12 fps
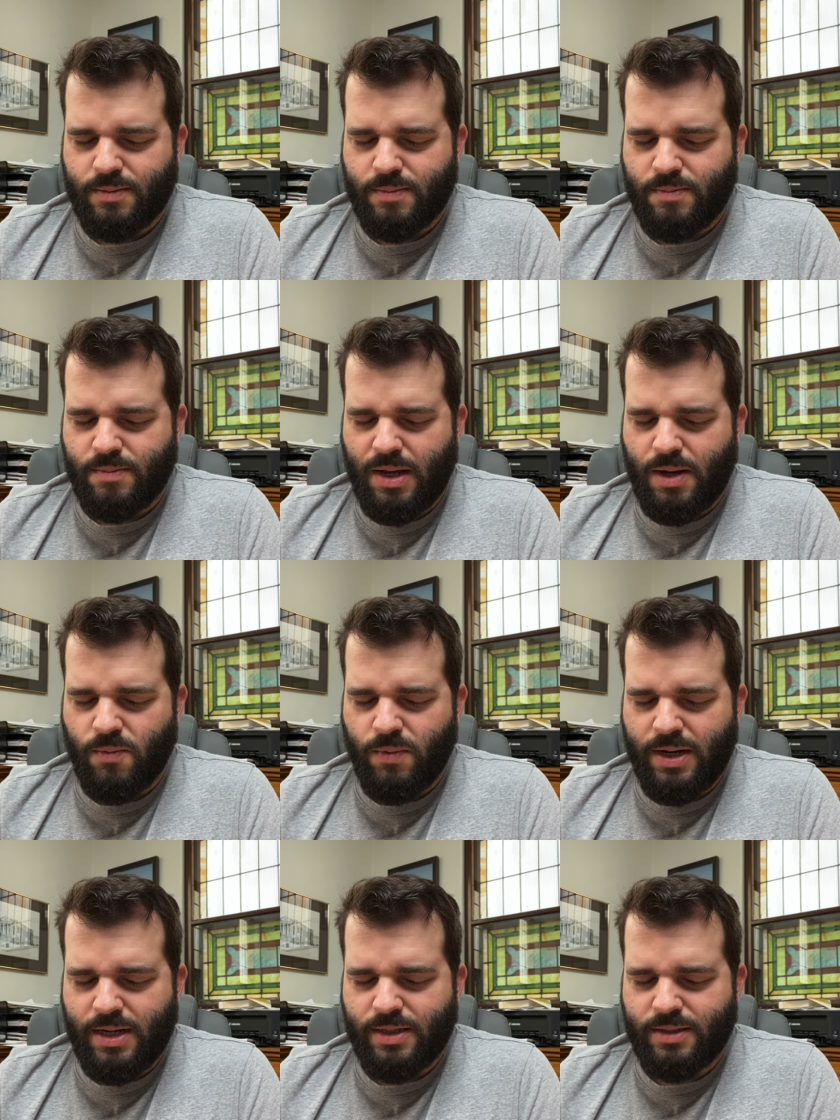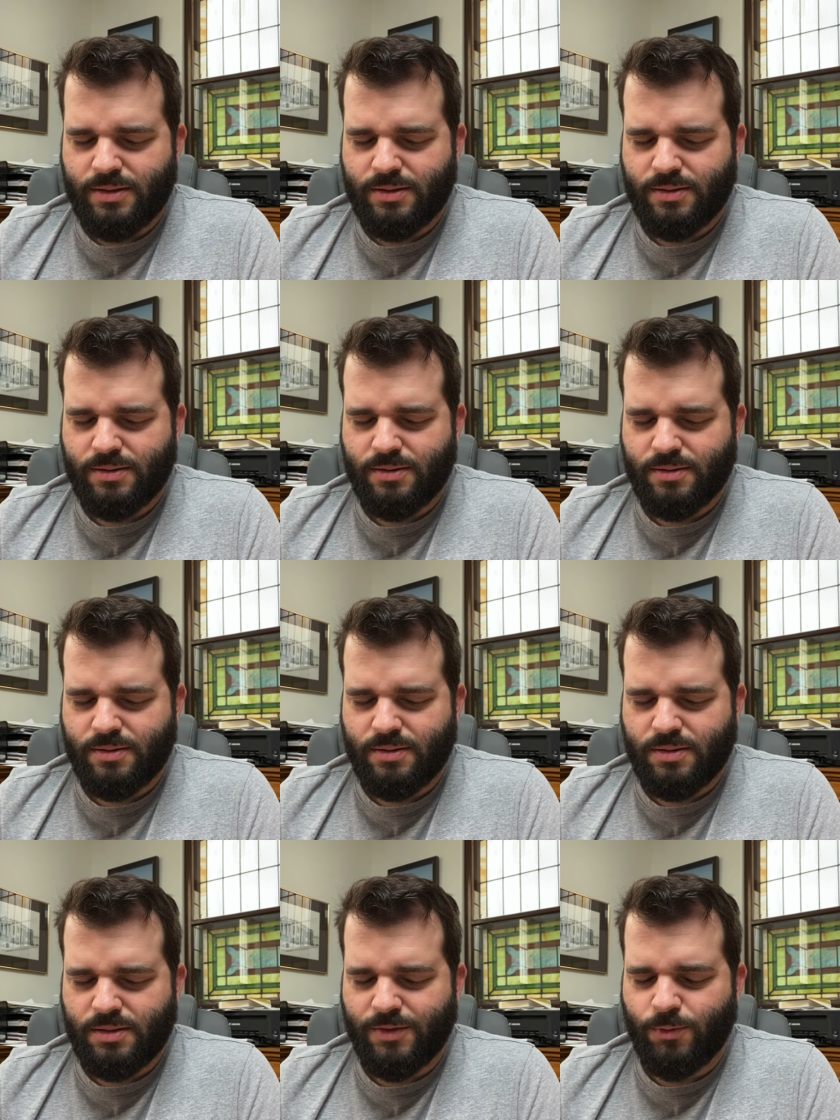May we,
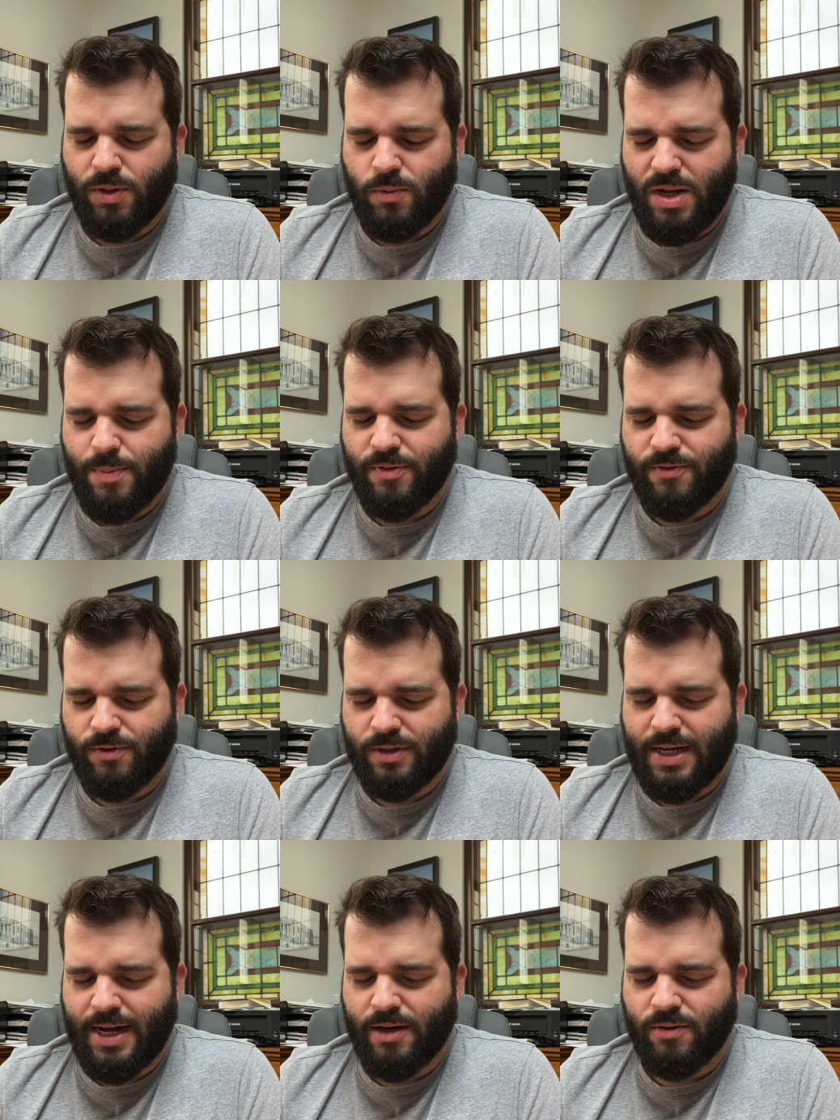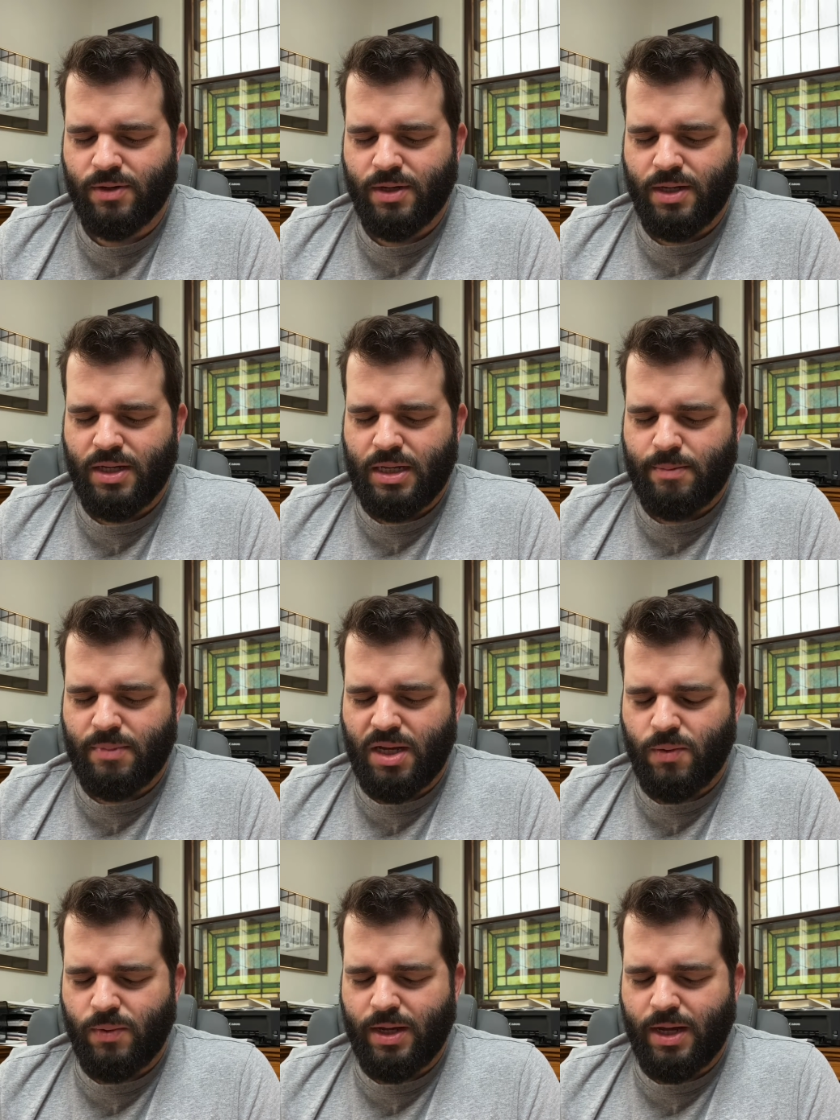if we weep for now, may we